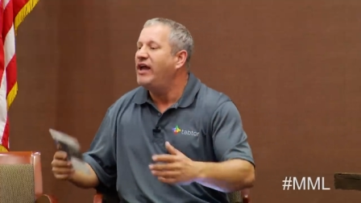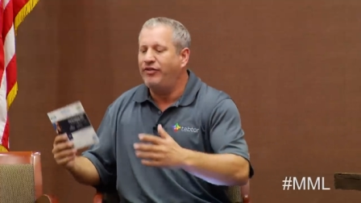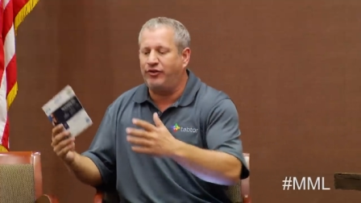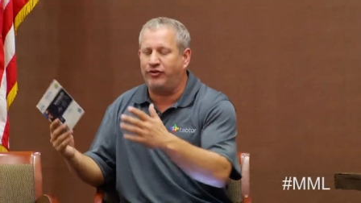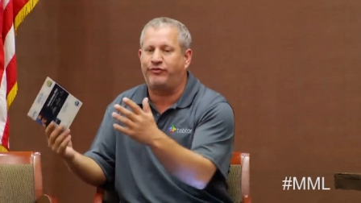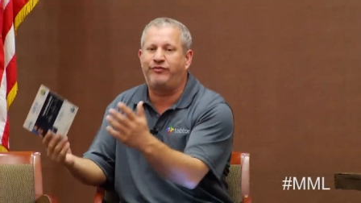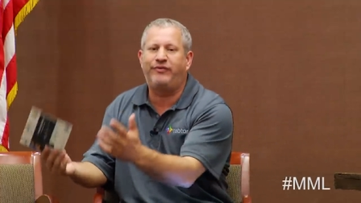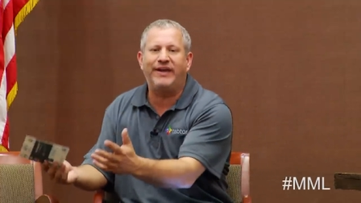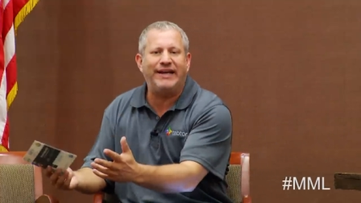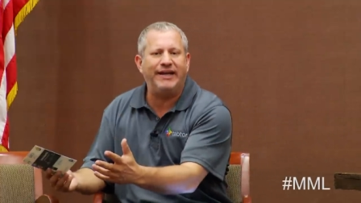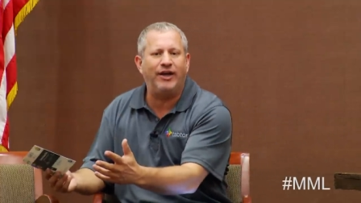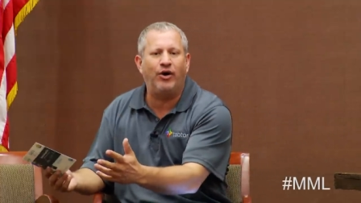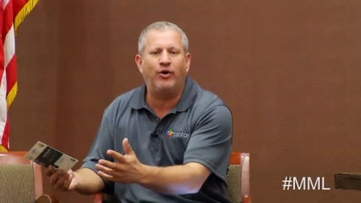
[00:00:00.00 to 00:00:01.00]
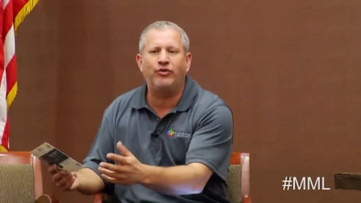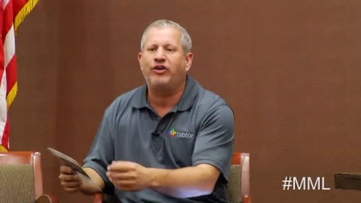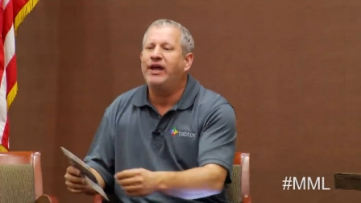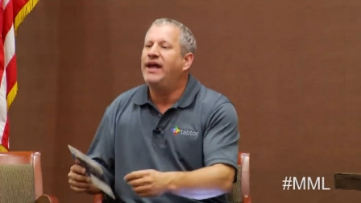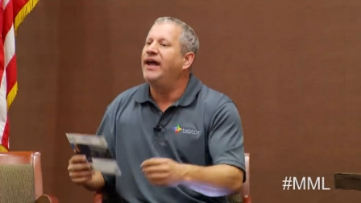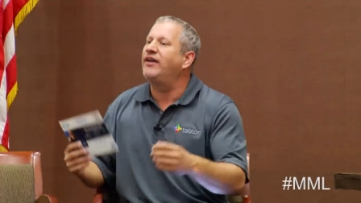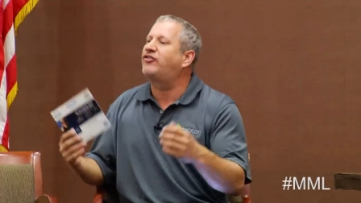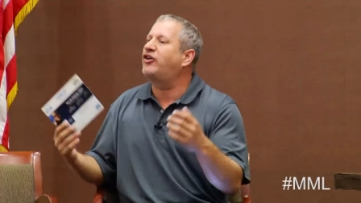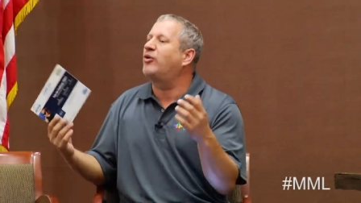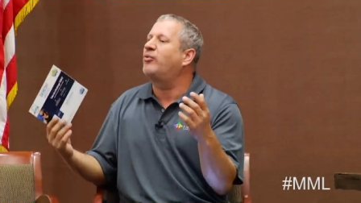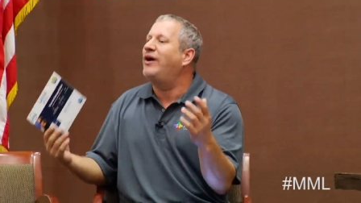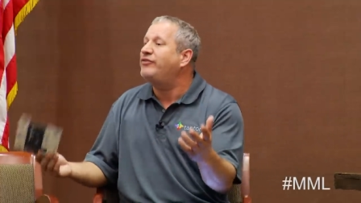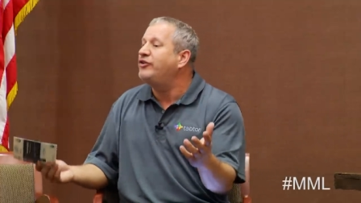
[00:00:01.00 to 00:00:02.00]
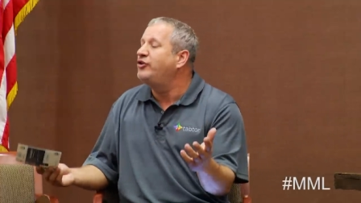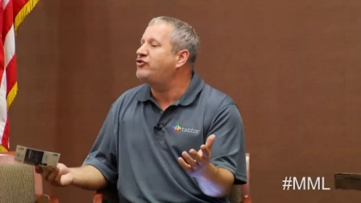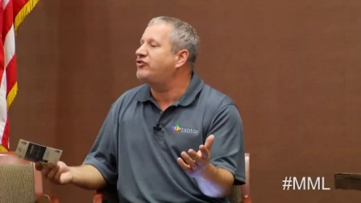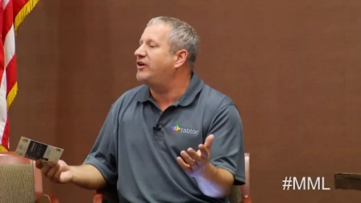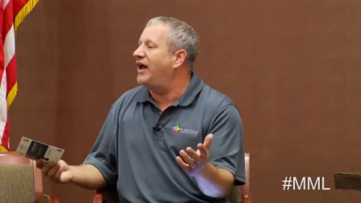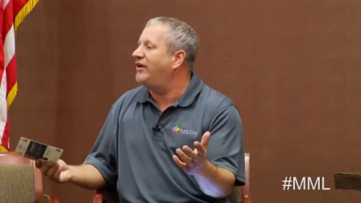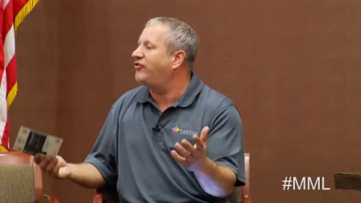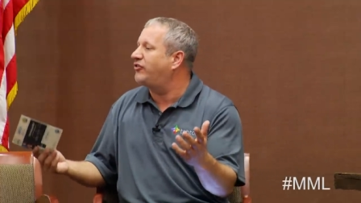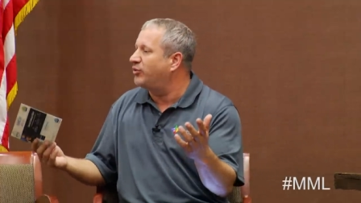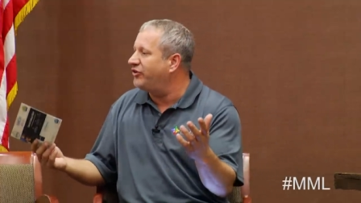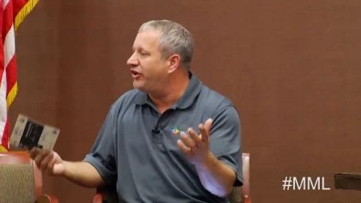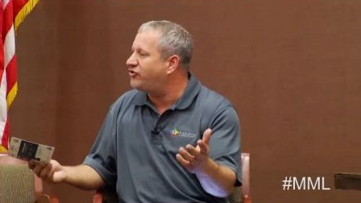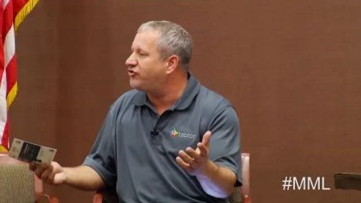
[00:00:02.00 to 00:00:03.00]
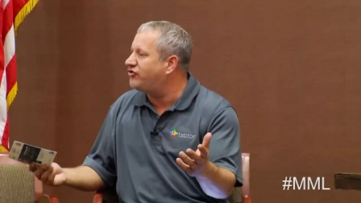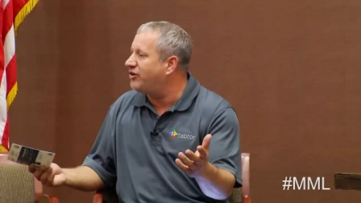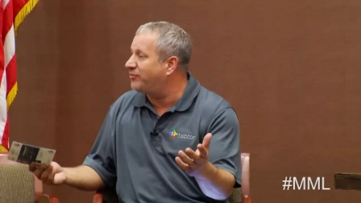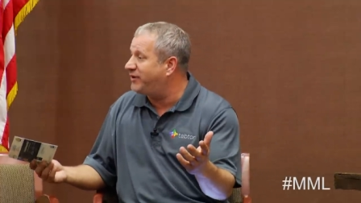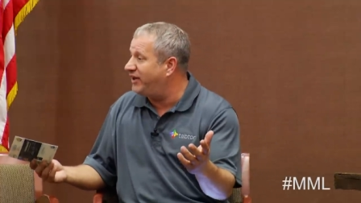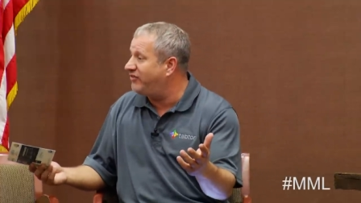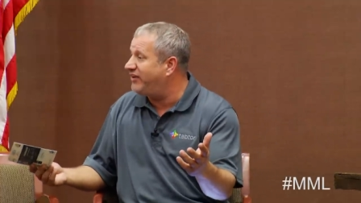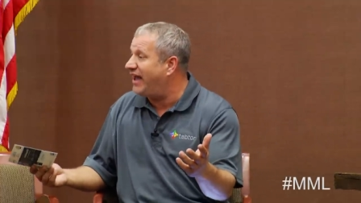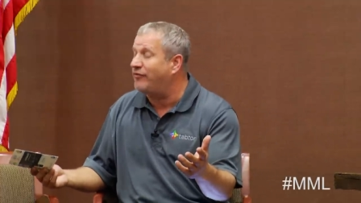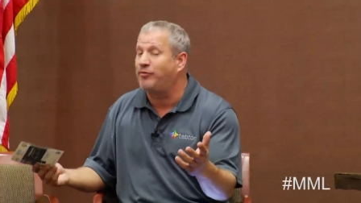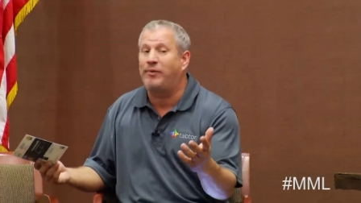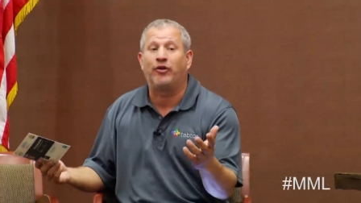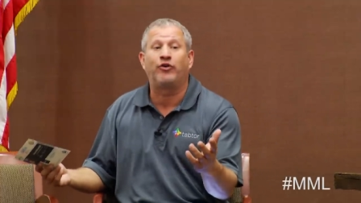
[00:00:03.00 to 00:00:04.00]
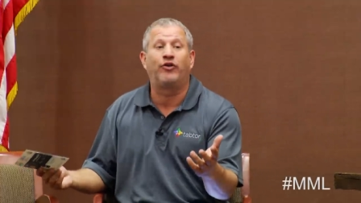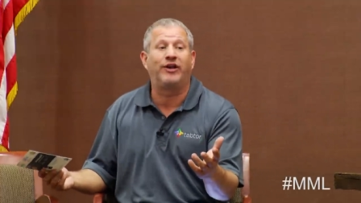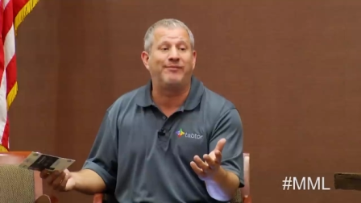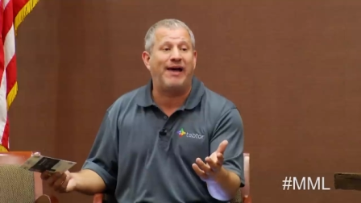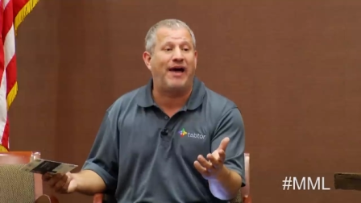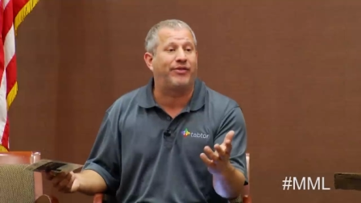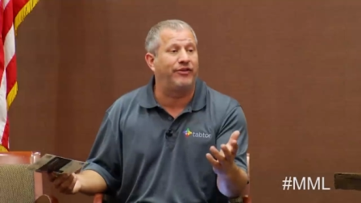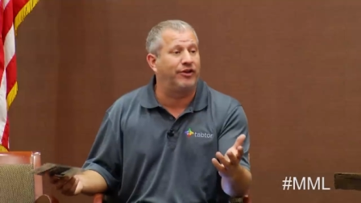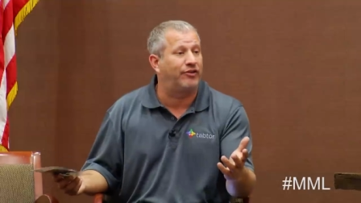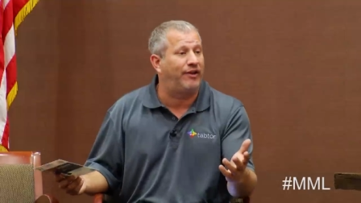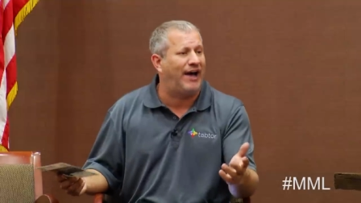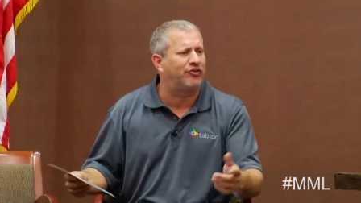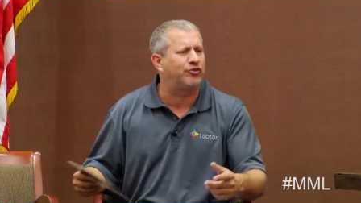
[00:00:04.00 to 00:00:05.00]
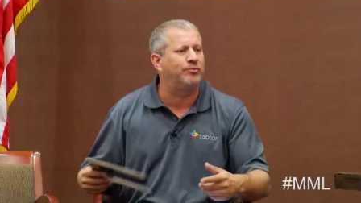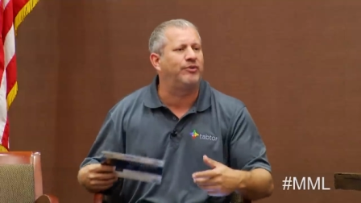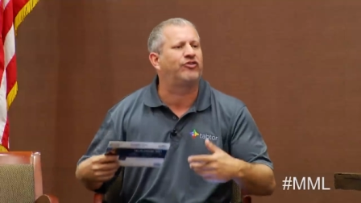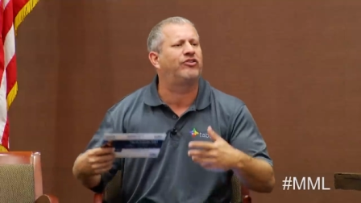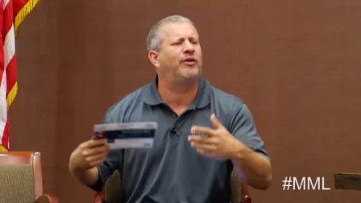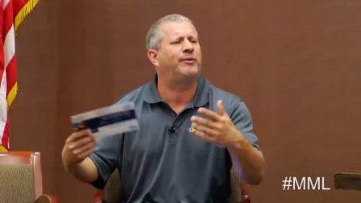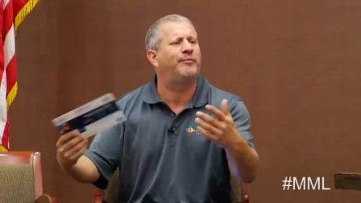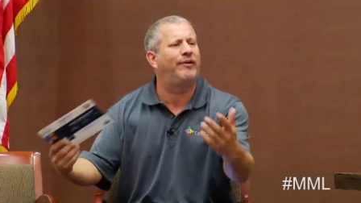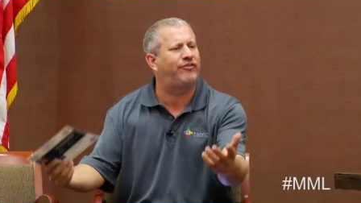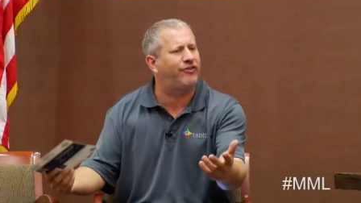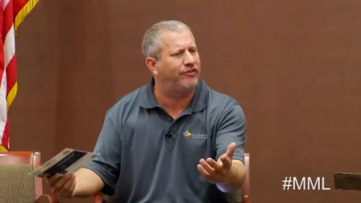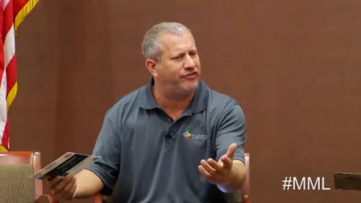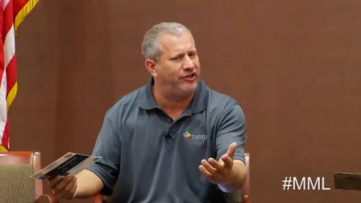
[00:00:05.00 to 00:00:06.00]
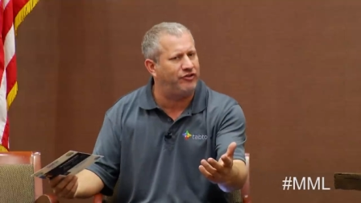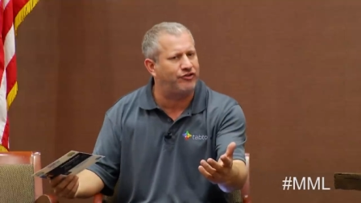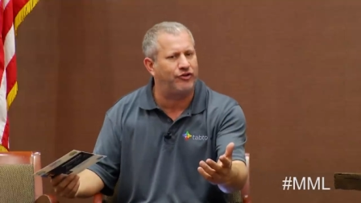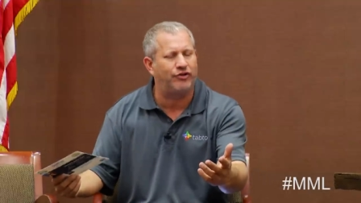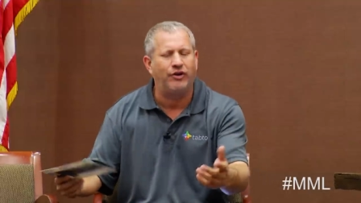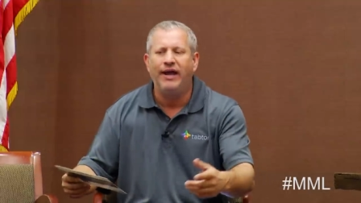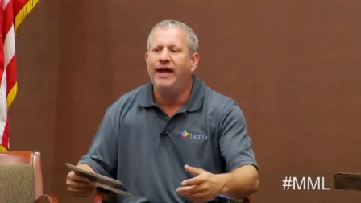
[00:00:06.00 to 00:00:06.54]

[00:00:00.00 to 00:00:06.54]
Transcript: There's videos. It's going to revolutionize the relationship kids have about learning math in the classroom. It supplements the teacher,